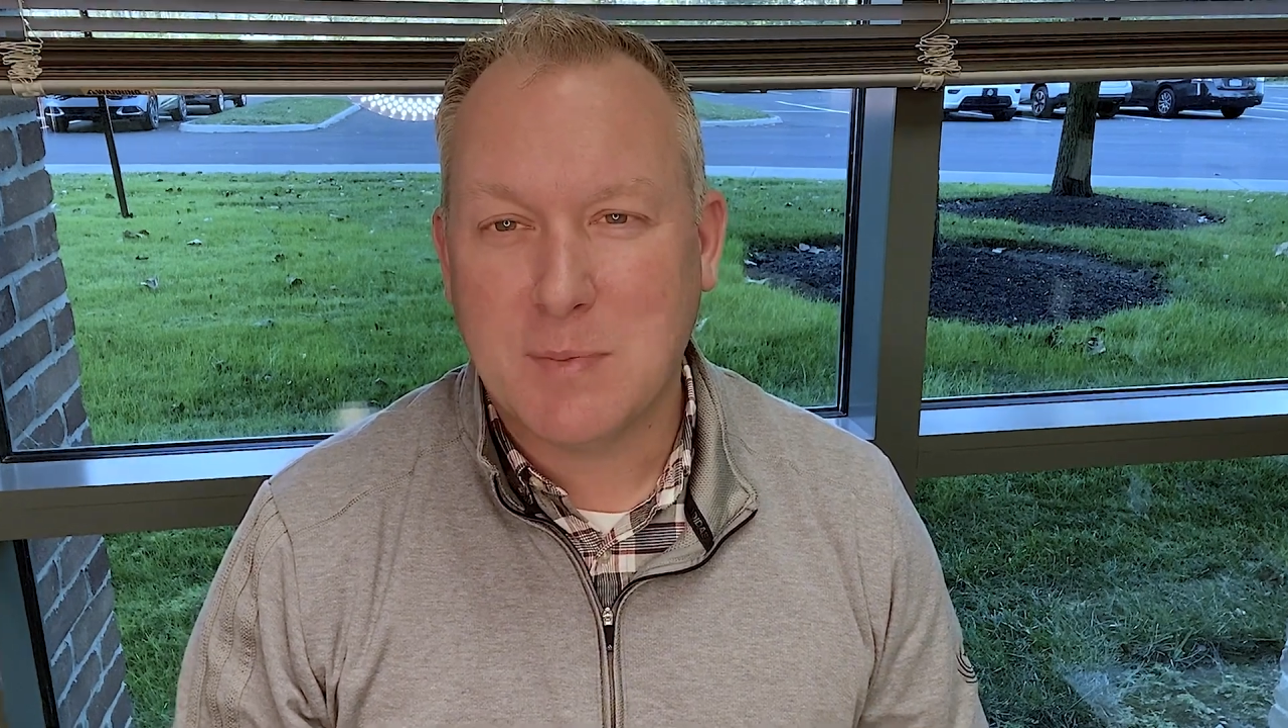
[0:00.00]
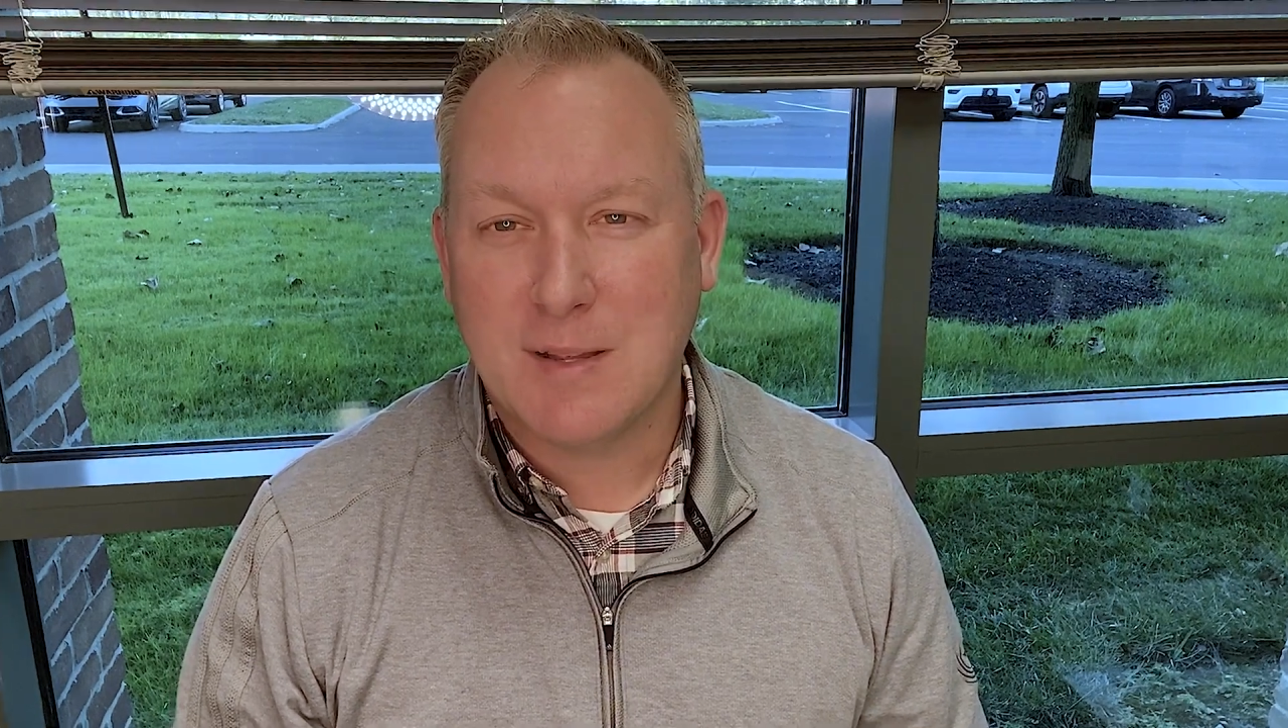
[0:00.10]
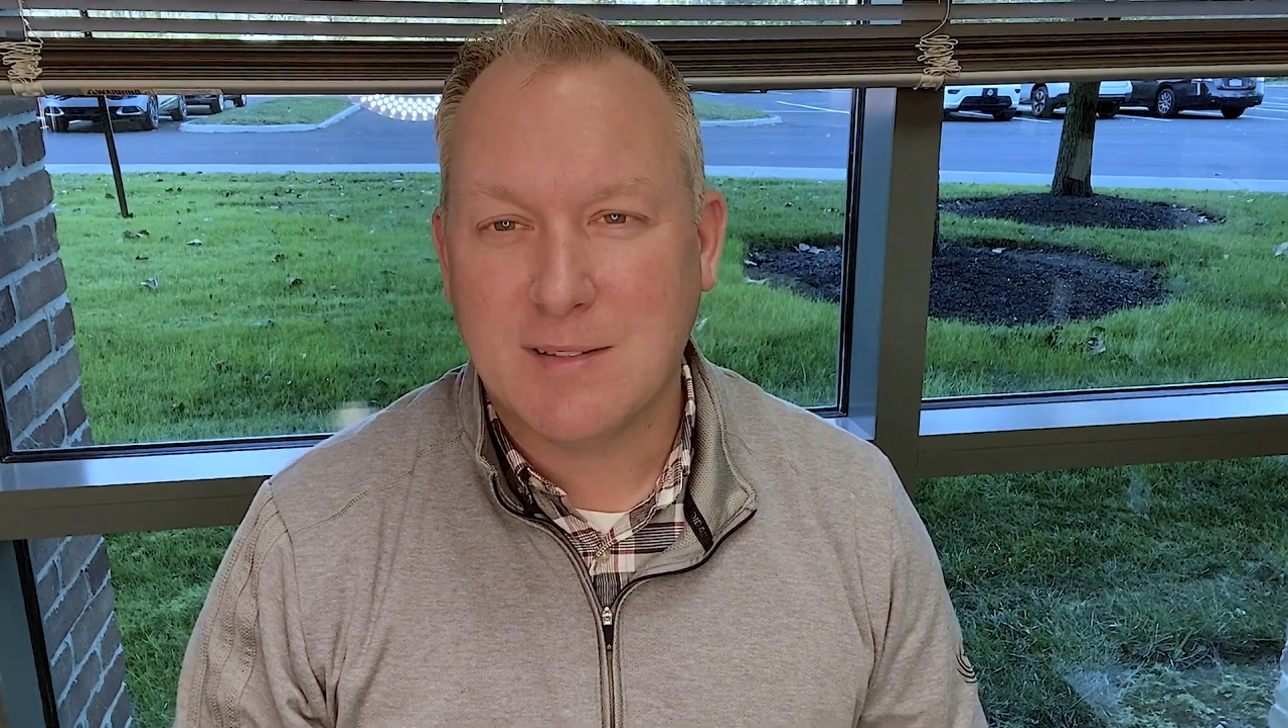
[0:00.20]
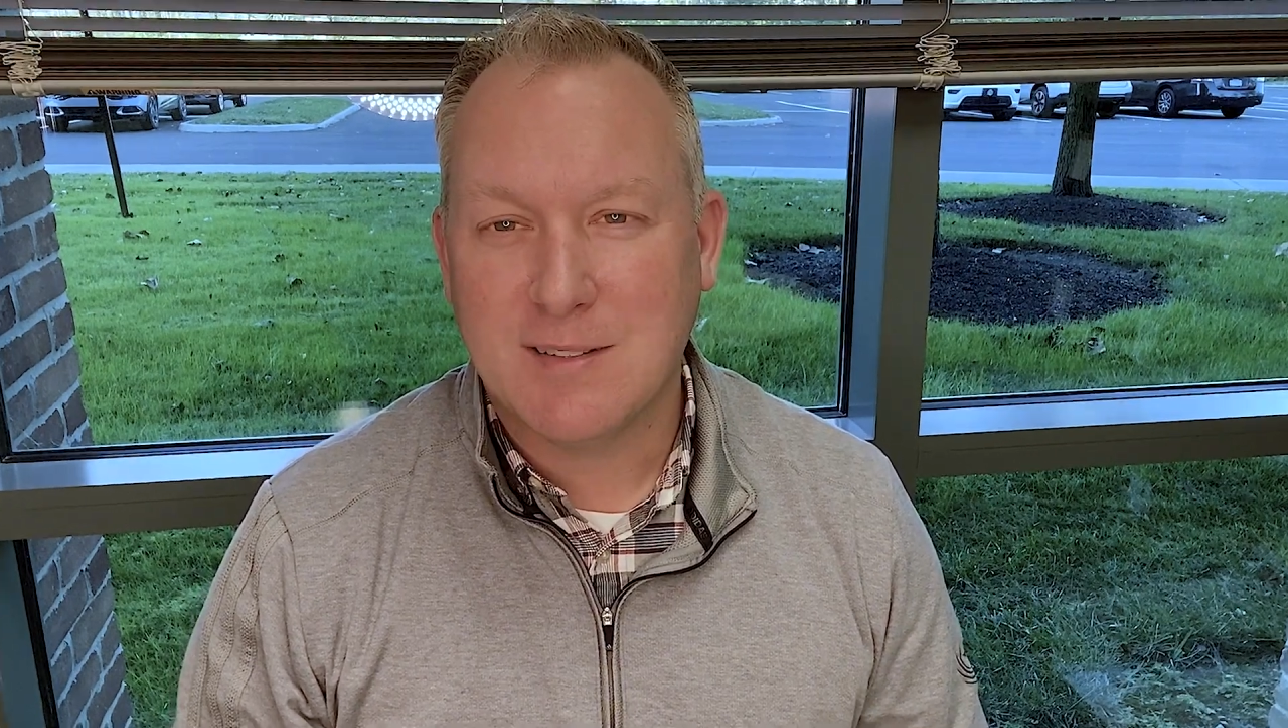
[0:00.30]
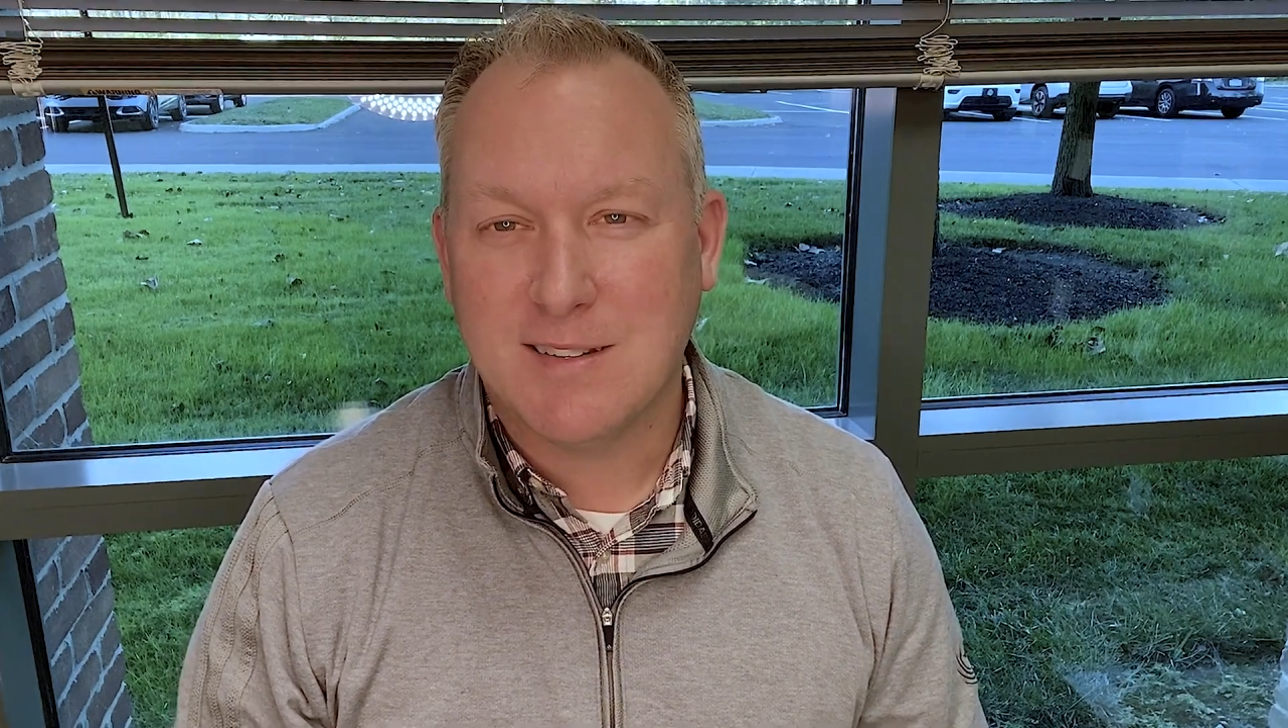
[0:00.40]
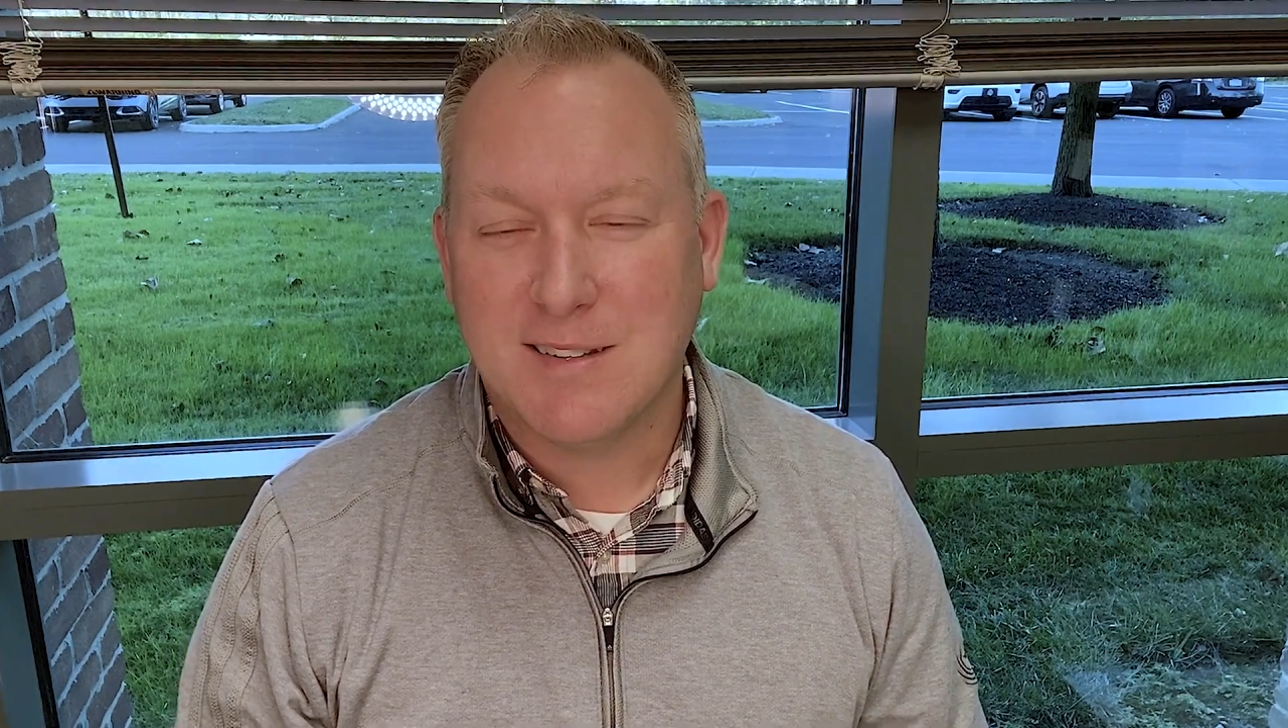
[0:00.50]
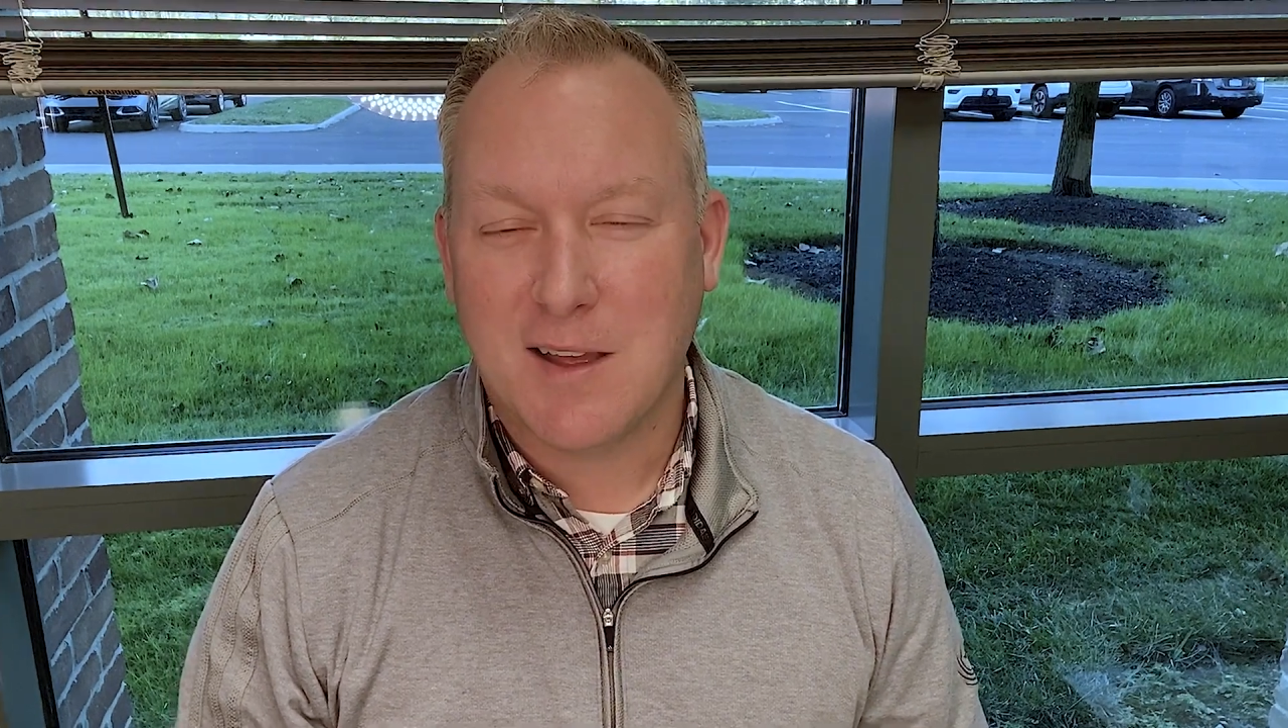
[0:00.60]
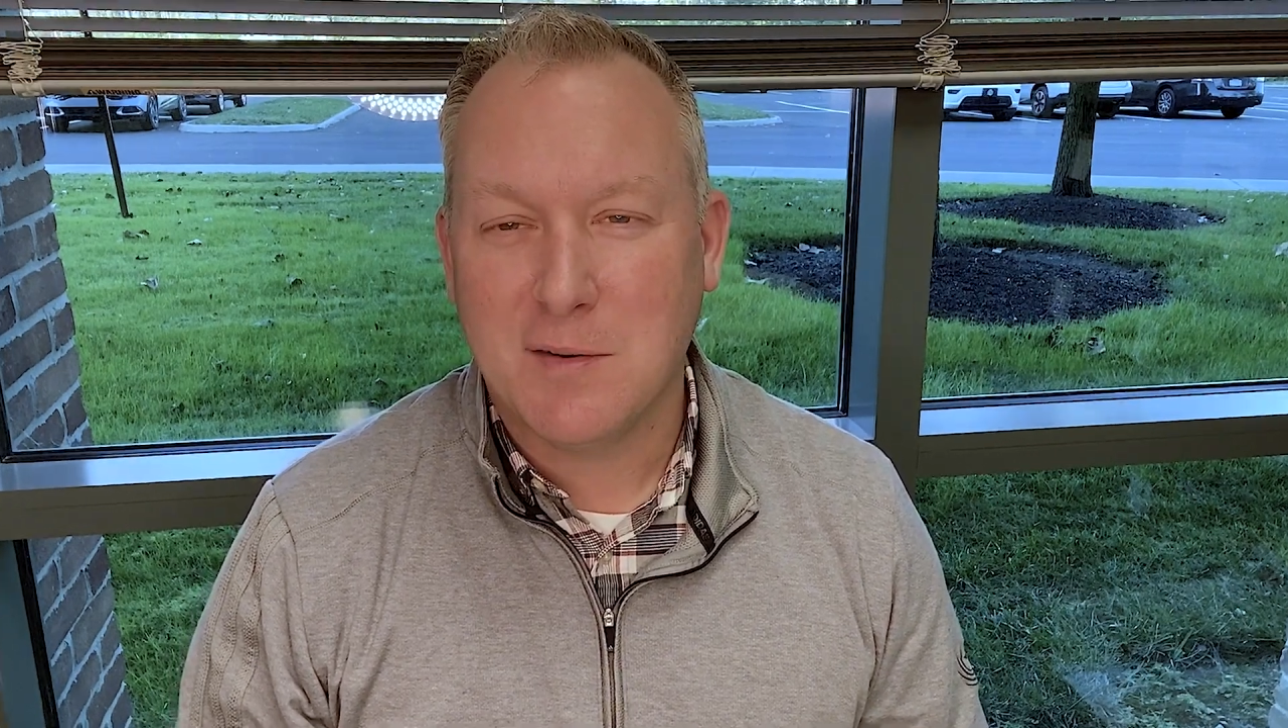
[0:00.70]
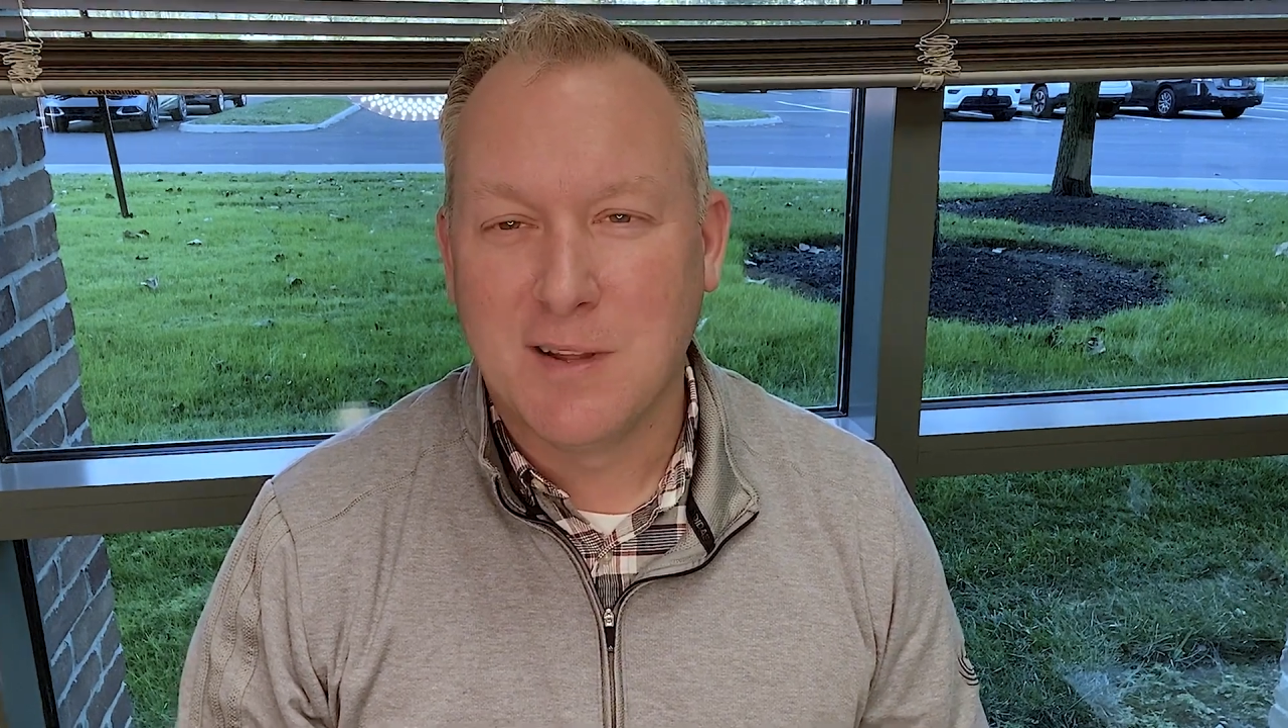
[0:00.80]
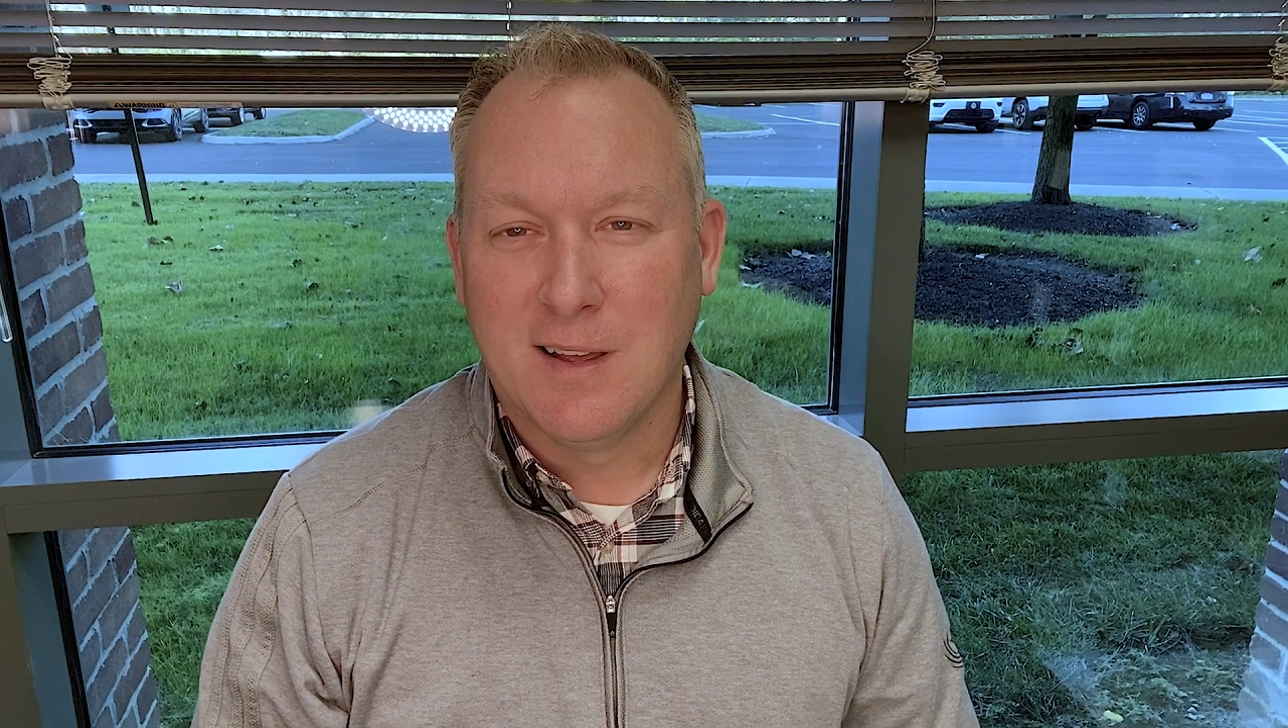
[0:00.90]
places in
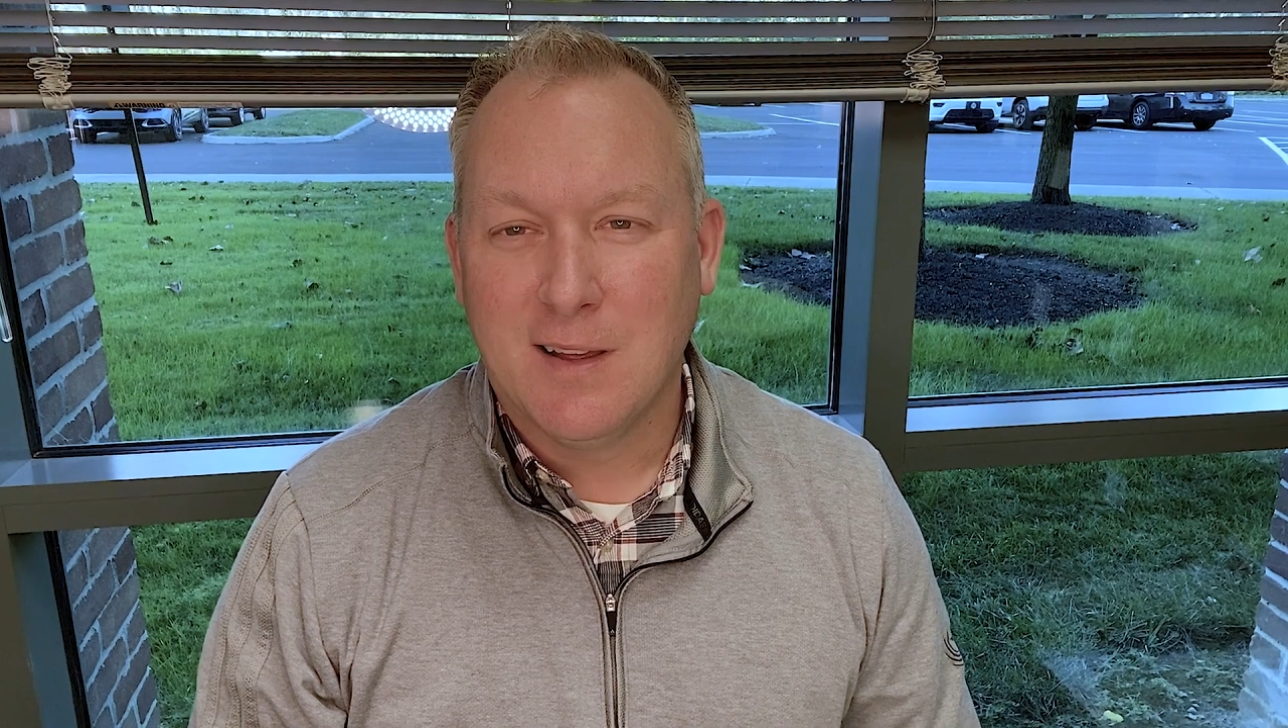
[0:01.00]
town.